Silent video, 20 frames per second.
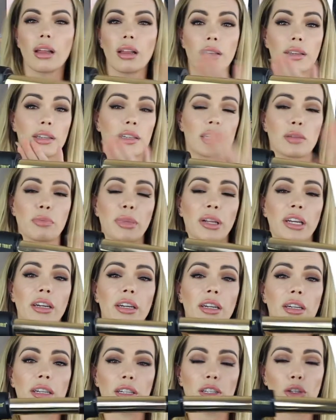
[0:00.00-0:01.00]
This is
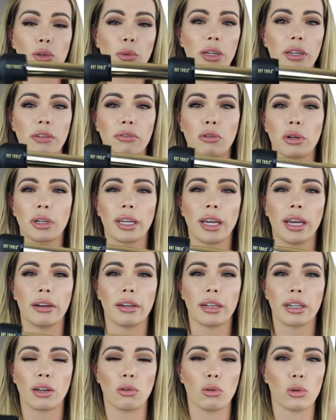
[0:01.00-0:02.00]
plated in 24
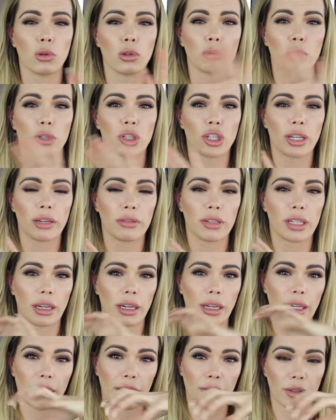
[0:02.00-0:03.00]
karat gold, which gives
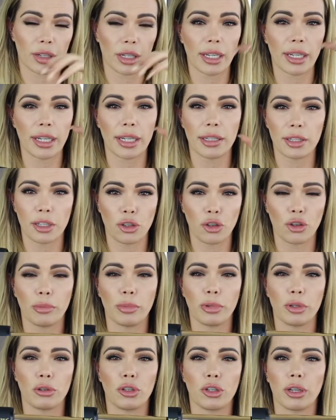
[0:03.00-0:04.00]
it even heat
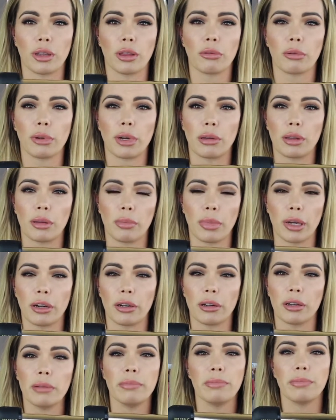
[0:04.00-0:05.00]
distribution throughout the
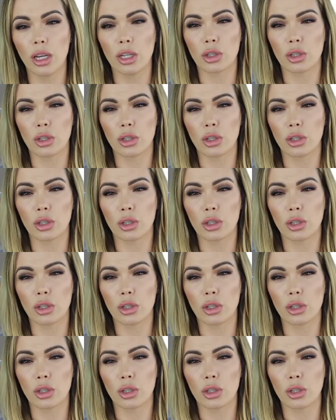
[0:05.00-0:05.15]
barrel.